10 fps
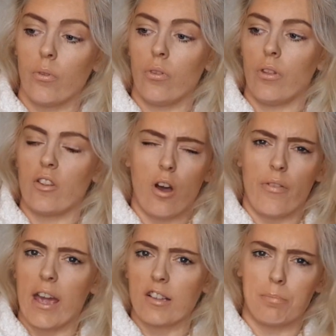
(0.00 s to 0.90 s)
These aren't
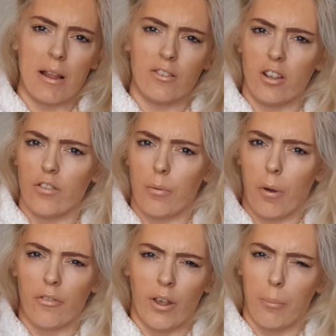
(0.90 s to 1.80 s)
that expensive, I
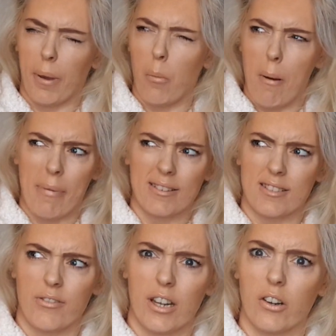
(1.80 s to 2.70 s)
think about
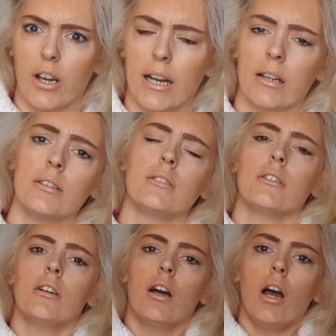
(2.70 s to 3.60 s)
£1.79.
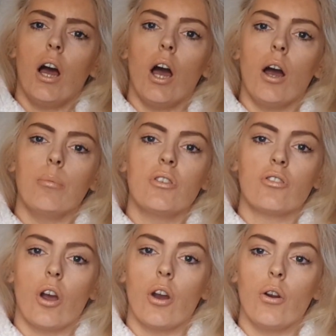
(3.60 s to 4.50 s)

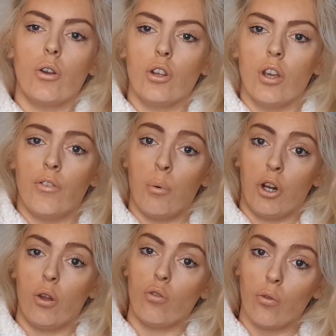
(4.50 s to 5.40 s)
So if you want
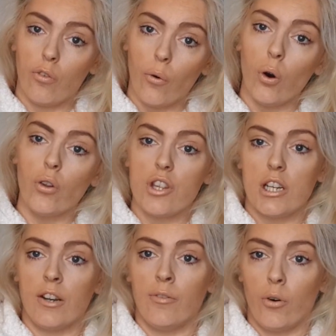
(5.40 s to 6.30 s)
to use all 4, then you
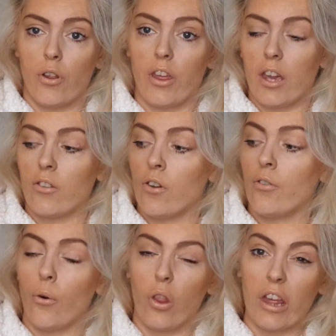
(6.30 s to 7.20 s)
need 4 of these.
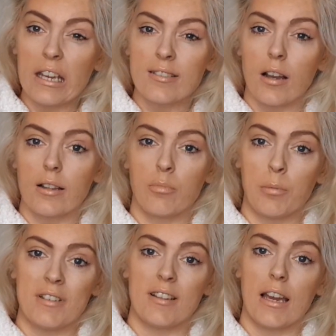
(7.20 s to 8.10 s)
For this, I'd
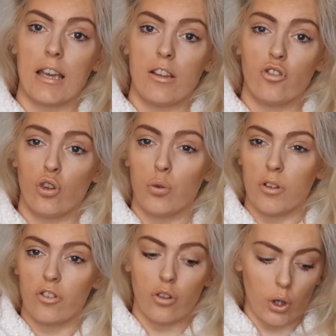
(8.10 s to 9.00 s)
probably say 2
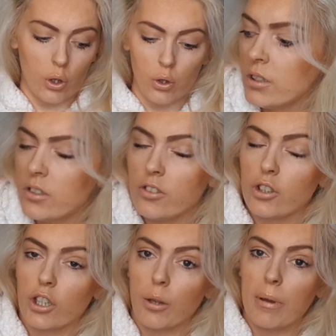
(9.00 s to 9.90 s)
and 2. You're
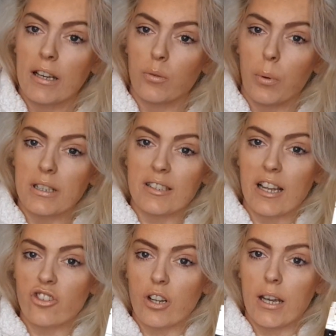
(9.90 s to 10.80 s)
going to mix 1
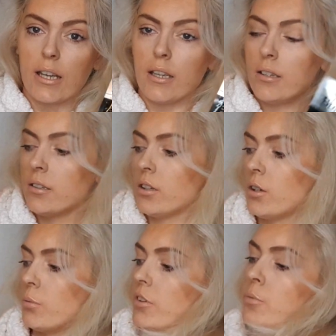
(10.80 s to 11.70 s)
sachet
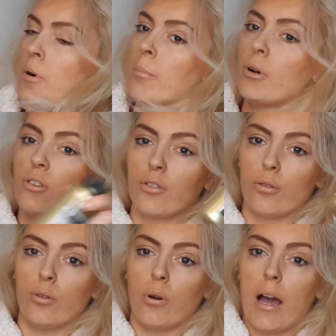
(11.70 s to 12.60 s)
with 1
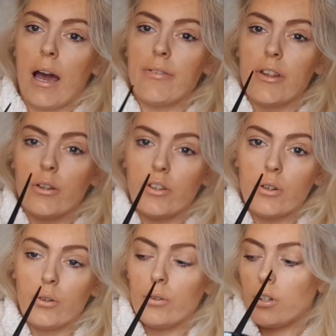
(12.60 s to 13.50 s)
bottle, and then
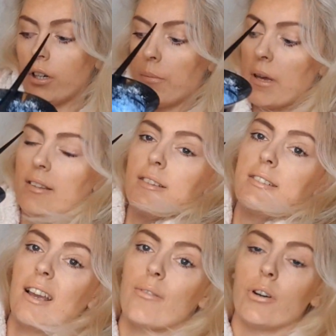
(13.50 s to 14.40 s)
you're going to mix it
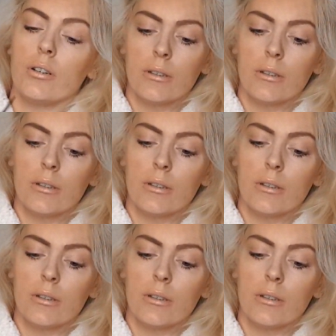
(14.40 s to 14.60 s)
together.